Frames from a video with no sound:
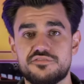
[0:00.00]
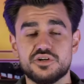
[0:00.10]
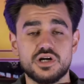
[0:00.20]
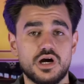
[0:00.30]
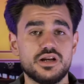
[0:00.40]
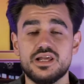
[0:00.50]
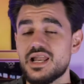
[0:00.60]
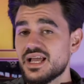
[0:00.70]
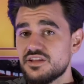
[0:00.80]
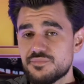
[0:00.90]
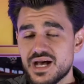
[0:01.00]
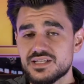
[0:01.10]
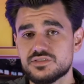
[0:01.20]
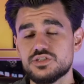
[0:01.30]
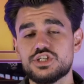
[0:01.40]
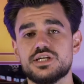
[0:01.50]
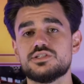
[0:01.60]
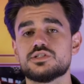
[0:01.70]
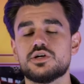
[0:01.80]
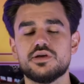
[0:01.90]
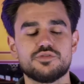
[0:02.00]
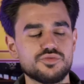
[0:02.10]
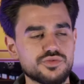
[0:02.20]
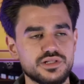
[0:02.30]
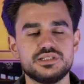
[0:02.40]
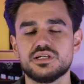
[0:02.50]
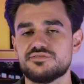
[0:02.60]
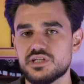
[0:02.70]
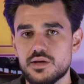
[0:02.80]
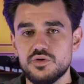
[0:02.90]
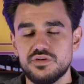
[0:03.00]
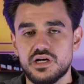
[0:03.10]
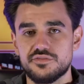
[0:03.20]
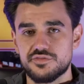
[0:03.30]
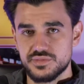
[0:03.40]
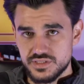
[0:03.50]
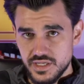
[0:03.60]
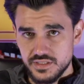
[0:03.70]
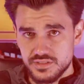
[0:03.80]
you're caught in a negative past, then chances are you have a really tough time moving on from mistakes.